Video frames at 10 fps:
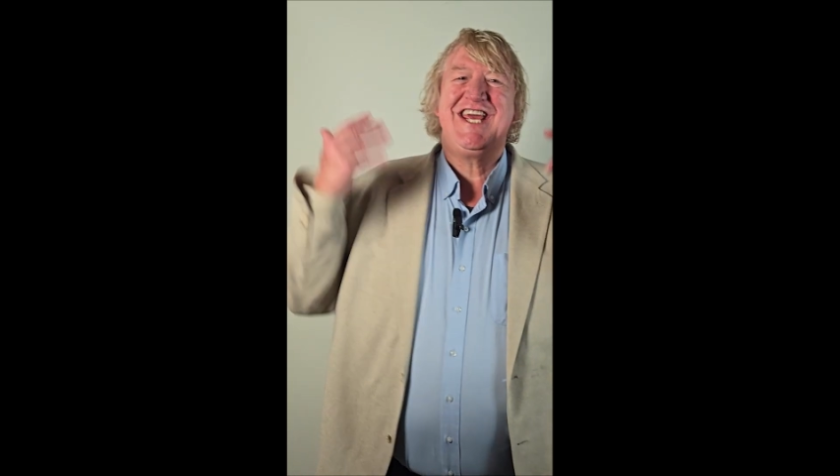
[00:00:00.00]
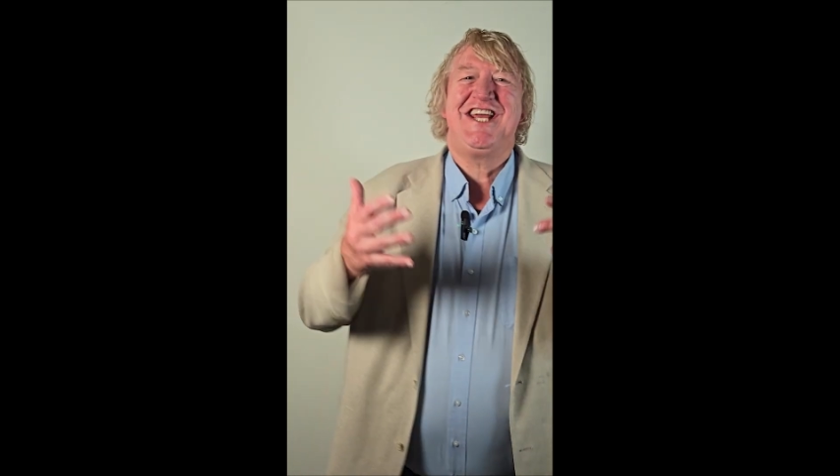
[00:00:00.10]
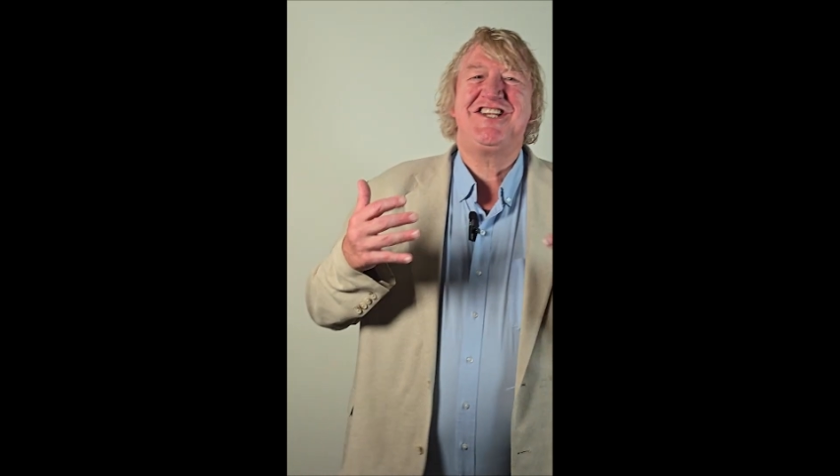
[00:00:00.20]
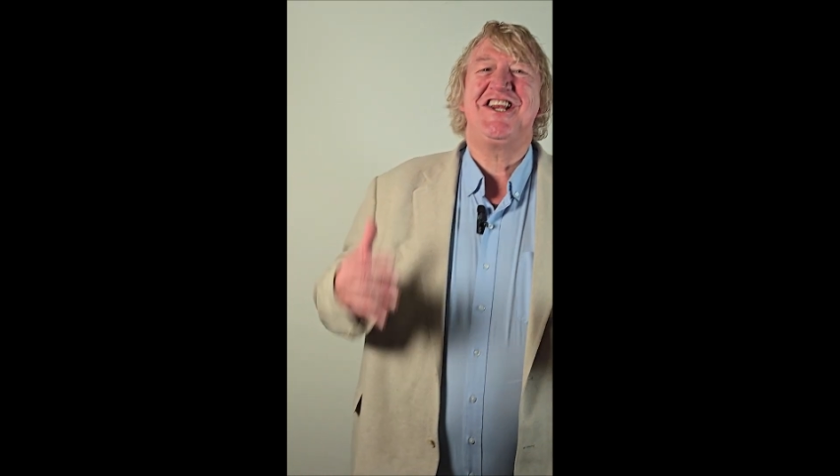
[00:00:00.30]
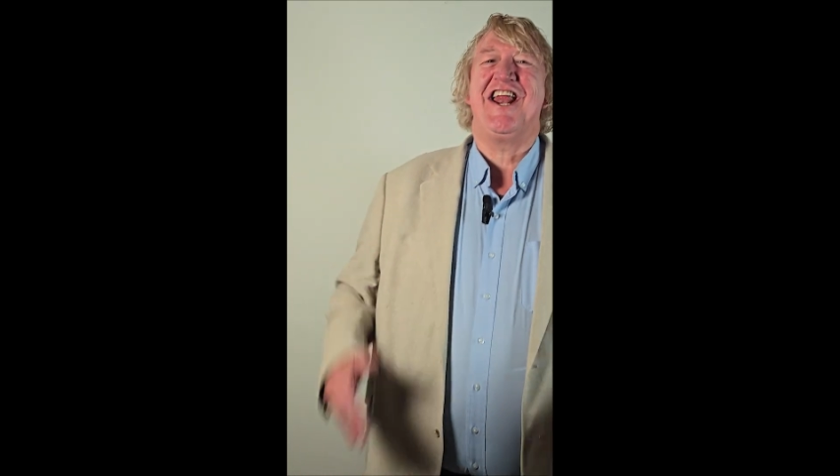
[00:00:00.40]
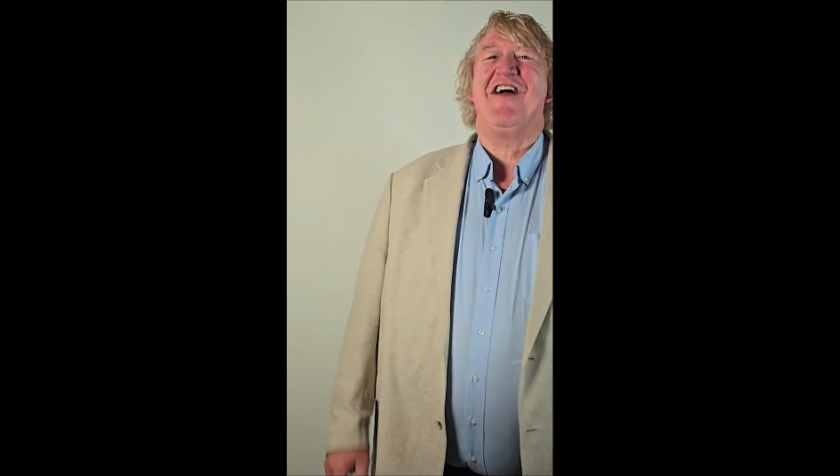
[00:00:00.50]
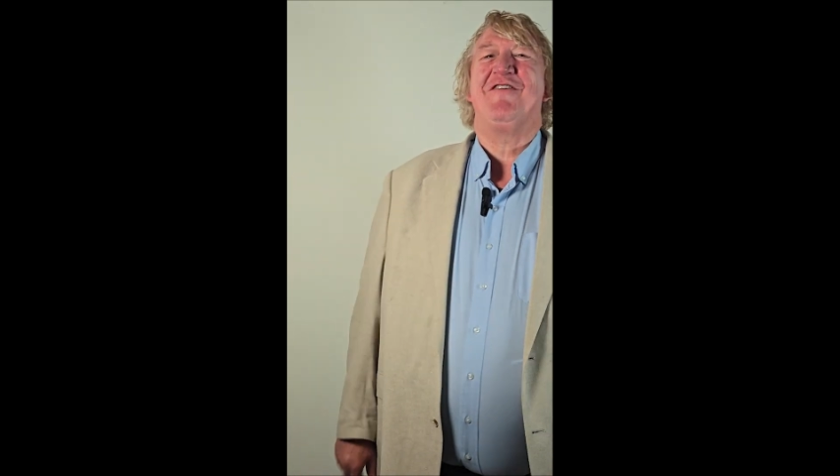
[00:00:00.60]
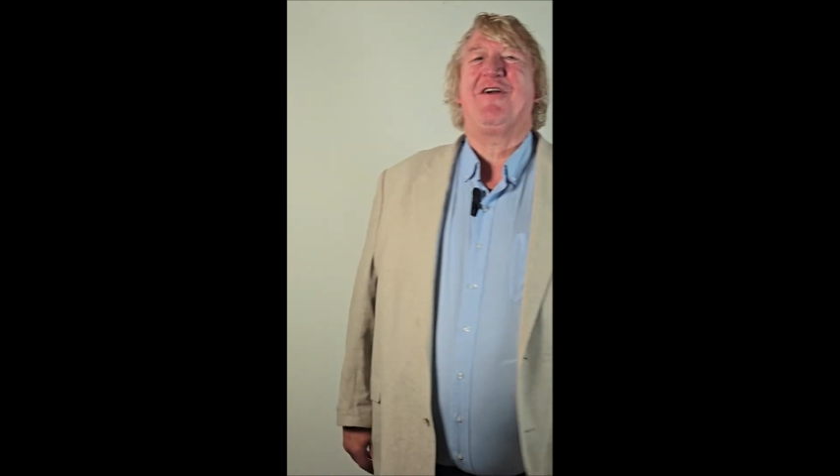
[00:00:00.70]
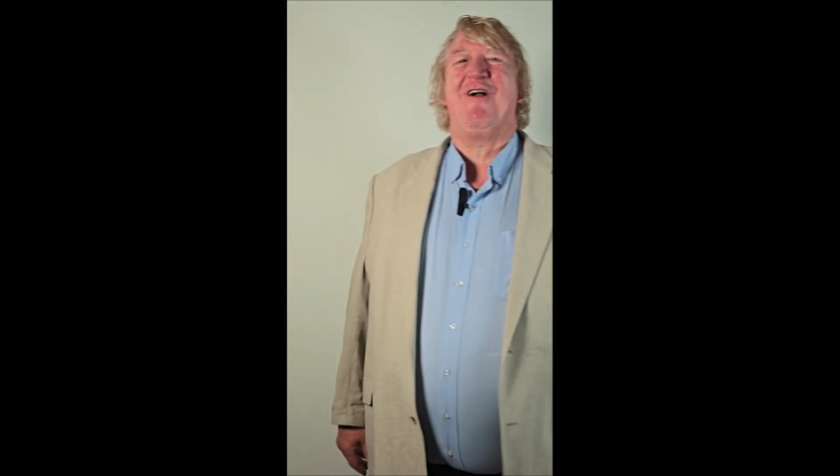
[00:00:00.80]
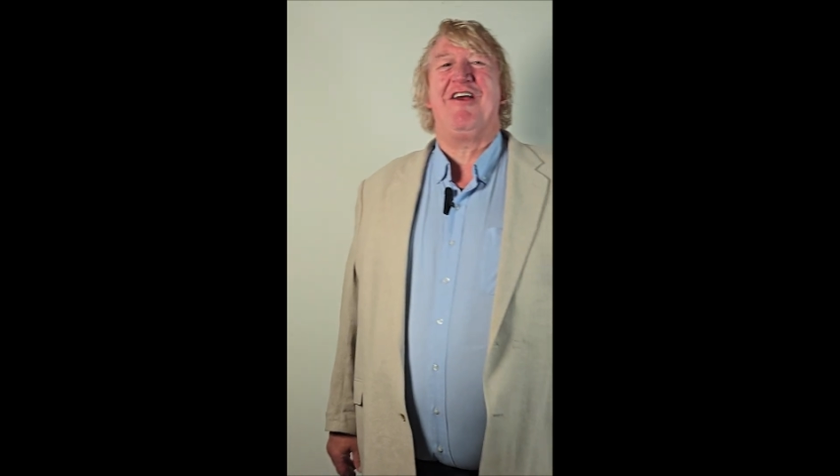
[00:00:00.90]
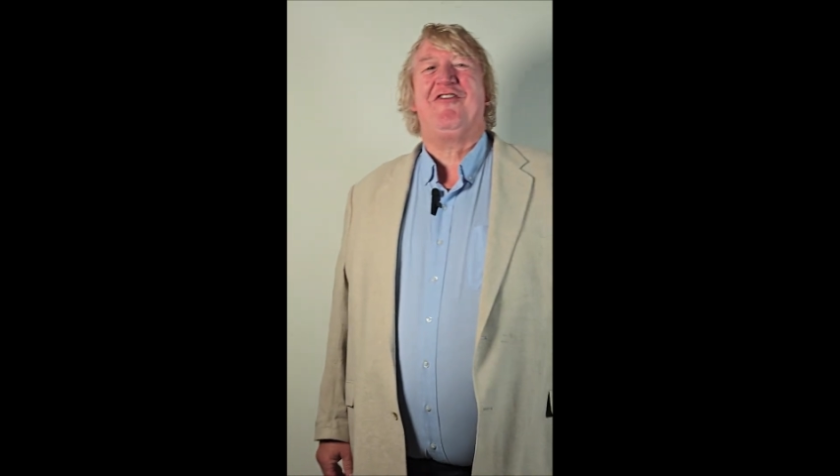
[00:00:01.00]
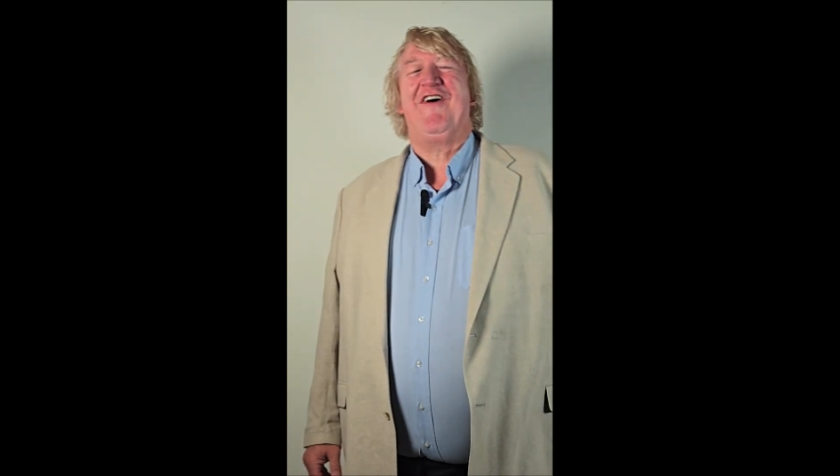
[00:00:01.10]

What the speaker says: each and every Christ